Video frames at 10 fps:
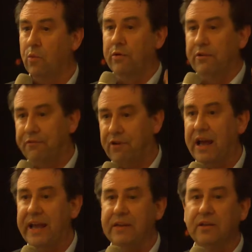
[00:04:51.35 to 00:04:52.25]
were
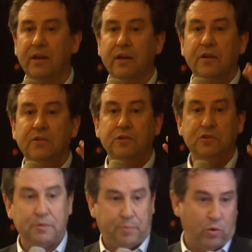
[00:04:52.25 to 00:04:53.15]
afraid to
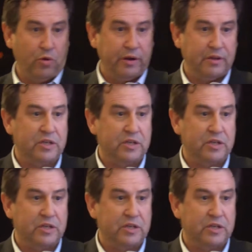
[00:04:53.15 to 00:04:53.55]
support it.